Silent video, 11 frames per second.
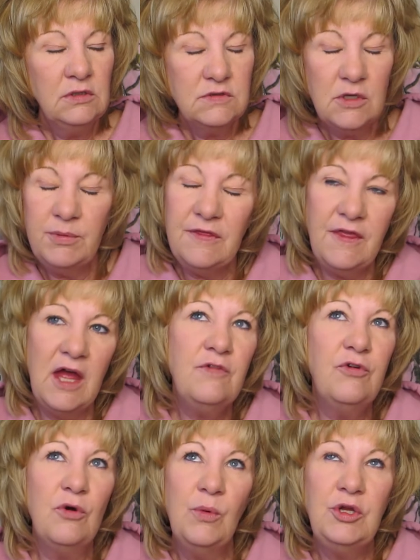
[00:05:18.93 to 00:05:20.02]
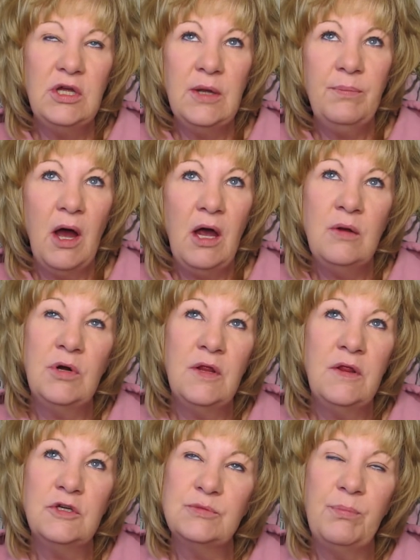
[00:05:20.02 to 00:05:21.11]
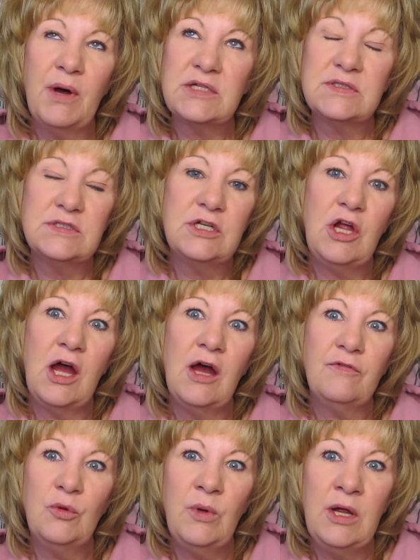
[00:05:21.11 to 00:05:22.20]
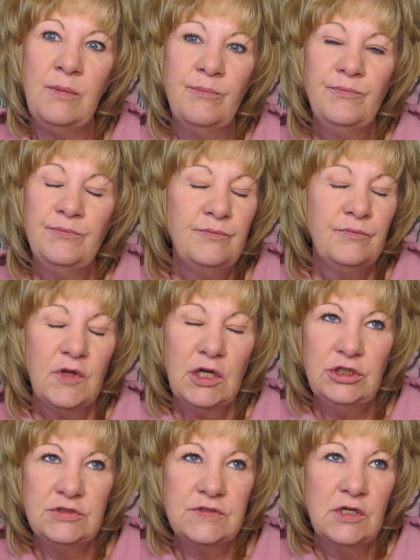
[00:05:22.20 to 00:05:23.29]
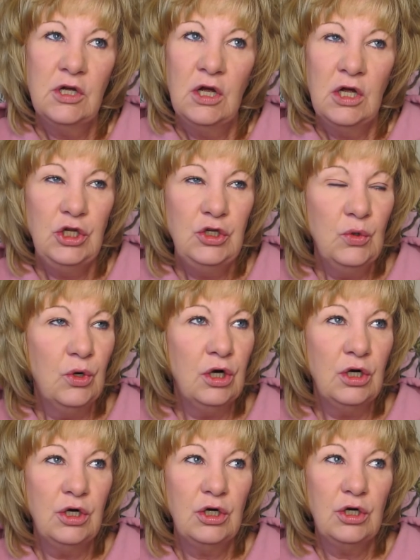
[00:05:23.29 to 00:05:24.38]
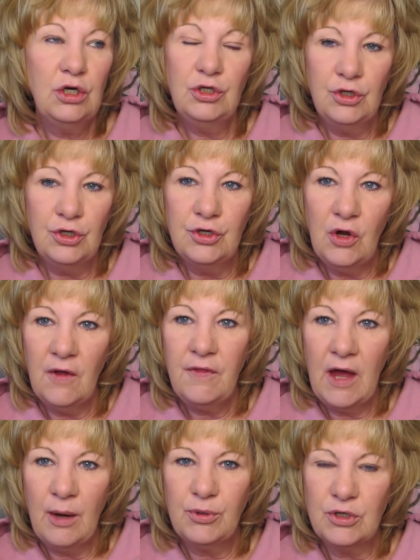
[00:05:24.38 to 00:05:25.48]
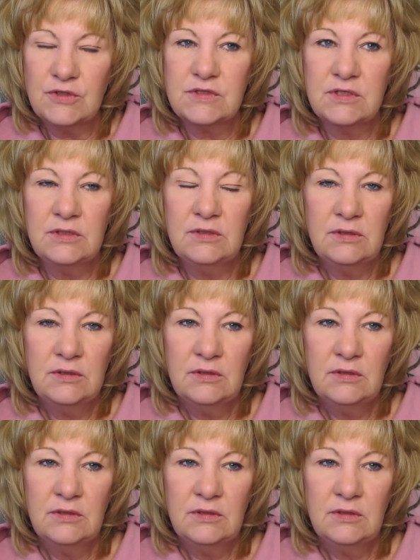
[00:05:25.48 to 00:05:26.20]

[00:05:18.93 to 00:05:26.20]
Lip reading: So be thankful when you get behind one of those buses and you have to wait, because you're not that person.